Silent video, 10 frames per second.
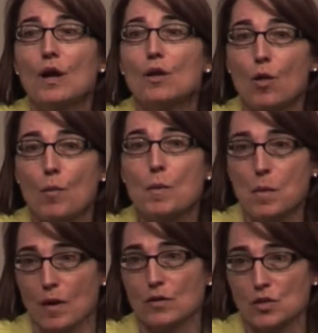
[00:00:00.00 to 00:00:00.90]
global
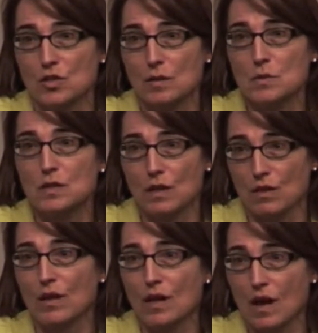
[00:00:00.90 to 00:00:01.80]
partnerships in
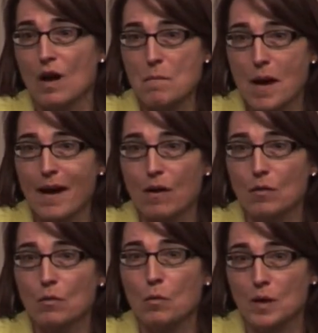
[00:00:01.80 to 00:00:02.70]
thinking
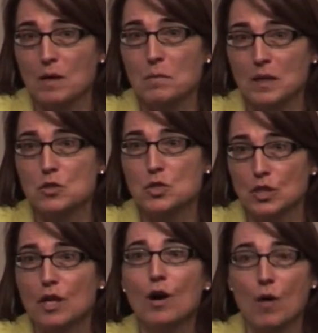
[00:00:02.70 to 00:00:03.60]
about what it means to
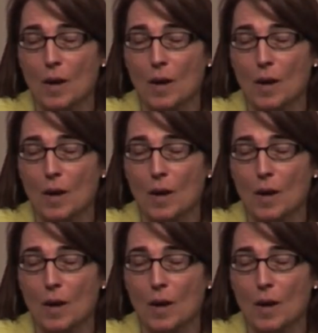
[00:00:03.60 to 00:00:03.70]
go